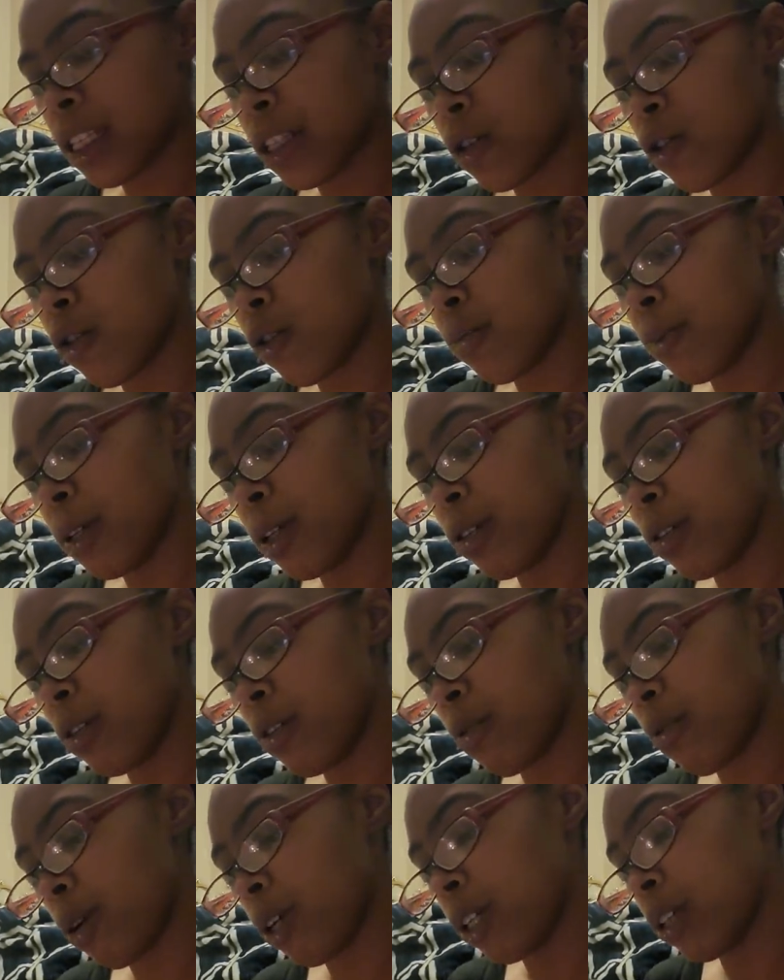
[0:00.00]
Scorpio
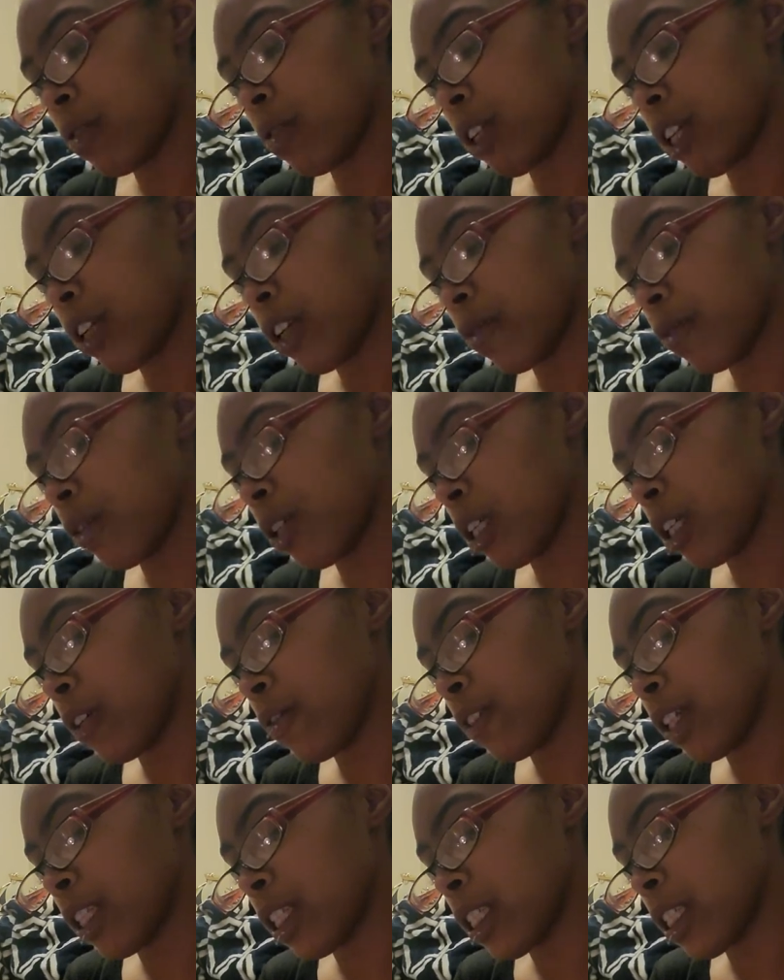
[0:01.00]
could work on getting rid of
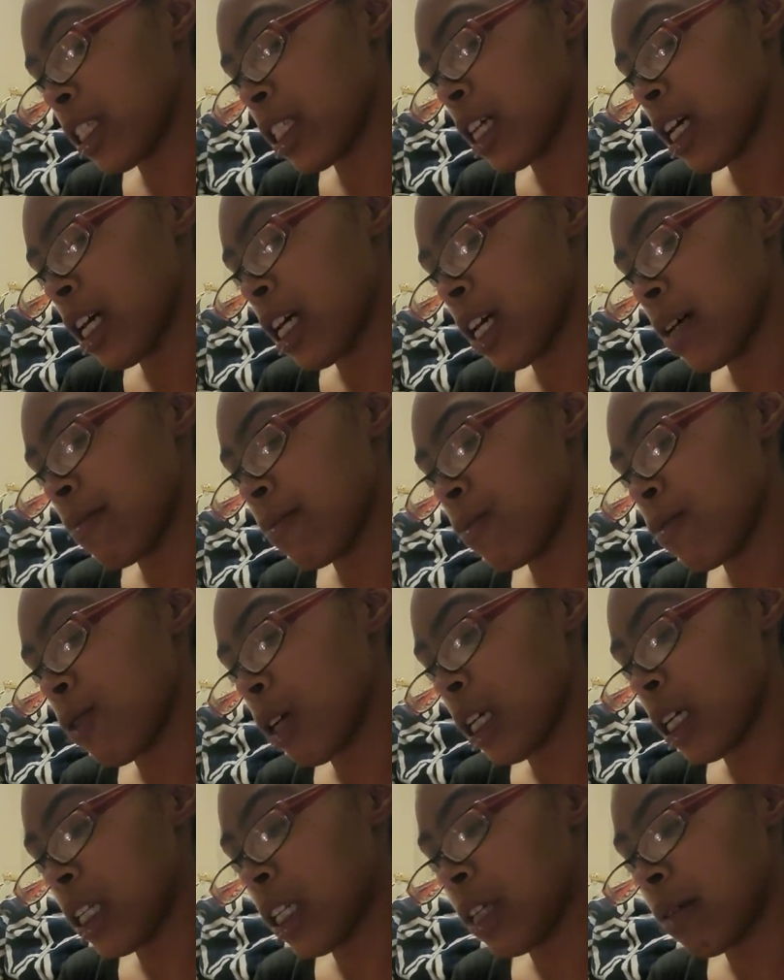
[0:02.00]
at this time,
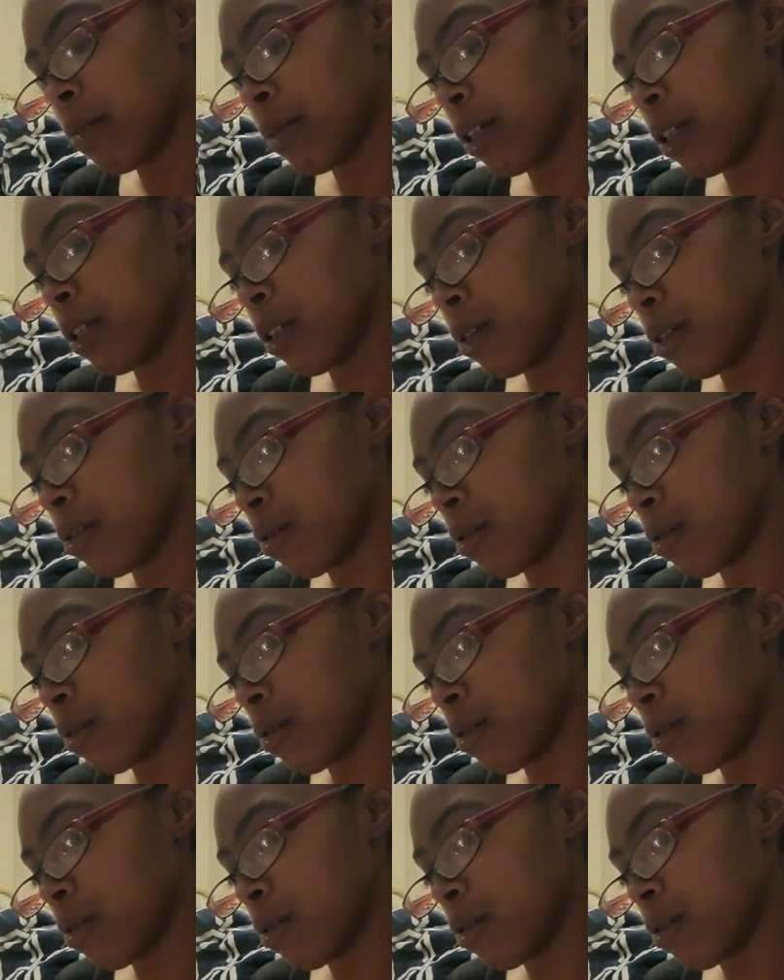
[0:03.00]
what could it be?